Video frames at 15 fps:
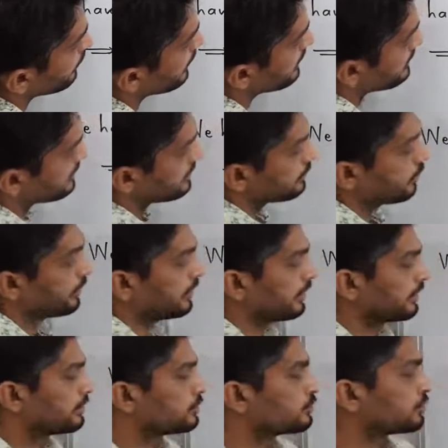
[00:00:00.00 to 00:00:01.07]
S.
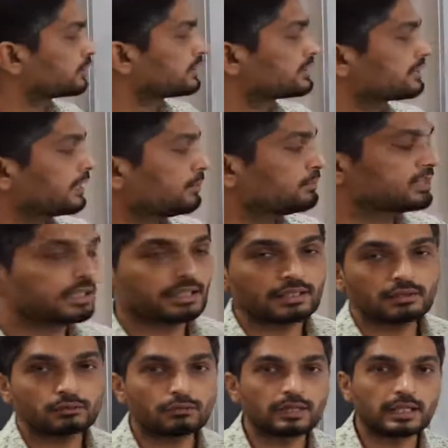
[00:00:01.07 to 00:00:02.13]
Okay, so the same
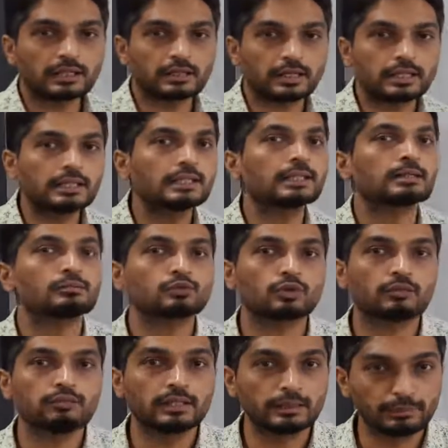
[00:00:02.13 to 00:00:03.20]
thing we can write in terms
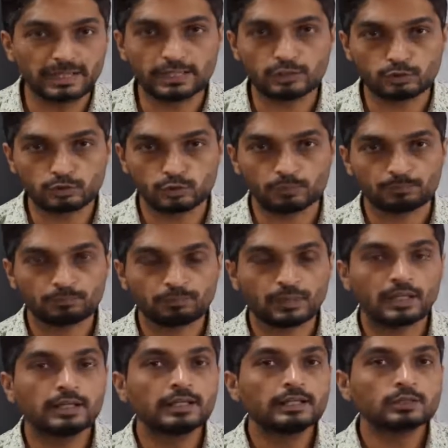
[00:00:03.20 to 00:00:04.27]
of limit also.
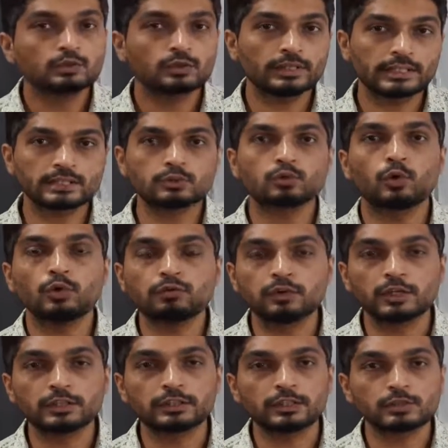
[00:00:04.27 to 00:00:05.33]
So let us go
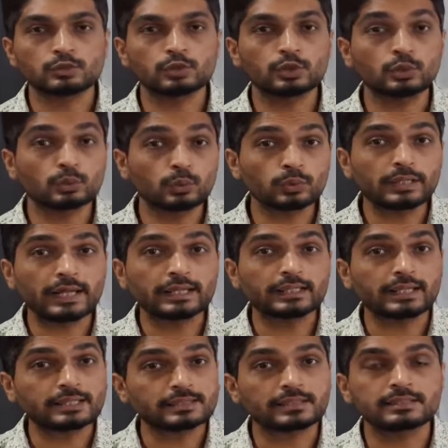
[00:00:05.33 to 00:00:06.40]
further. So you know that
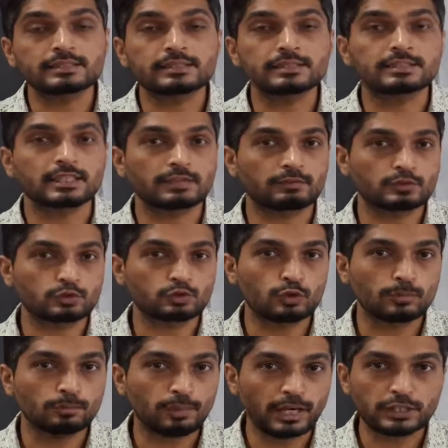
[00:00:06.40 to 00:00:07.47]
Sn is a sequence
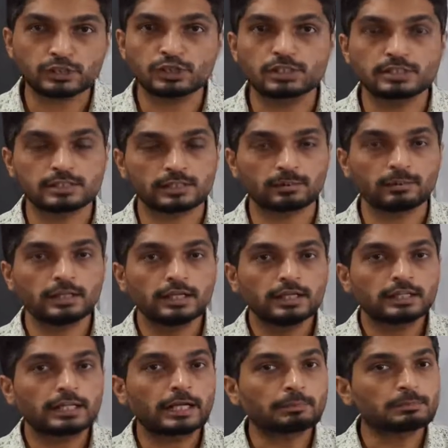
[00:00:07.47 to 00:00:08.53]
of partial sum.
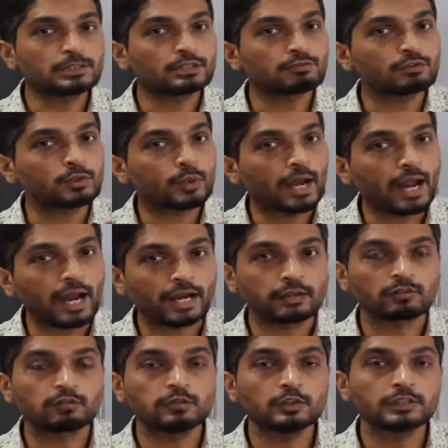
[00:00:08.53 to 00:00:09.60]
That means if you
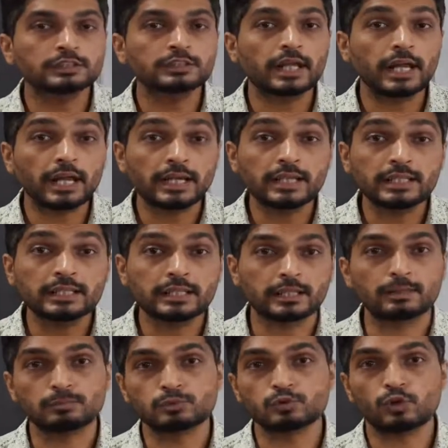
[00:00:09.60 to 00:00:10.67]
add first n
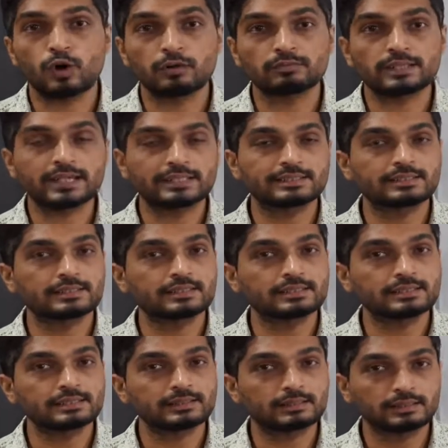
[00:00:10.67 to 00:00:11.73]
terms of that
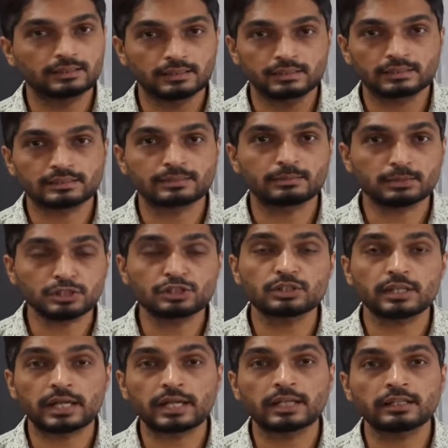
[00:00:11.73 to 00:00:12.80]
series summation
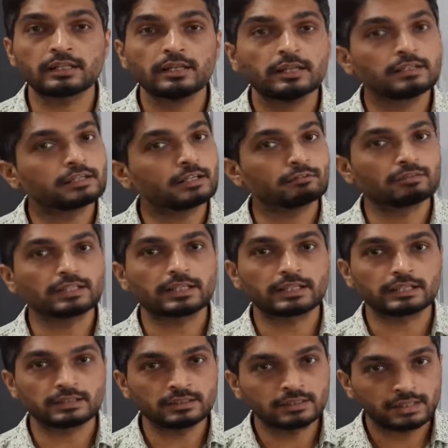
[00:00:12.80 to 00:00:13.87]
n, then we
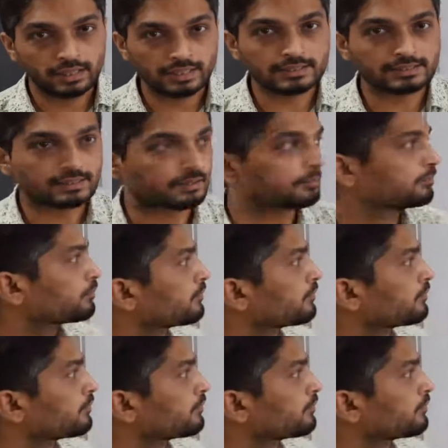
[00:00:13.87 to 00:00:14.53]
get a Sn.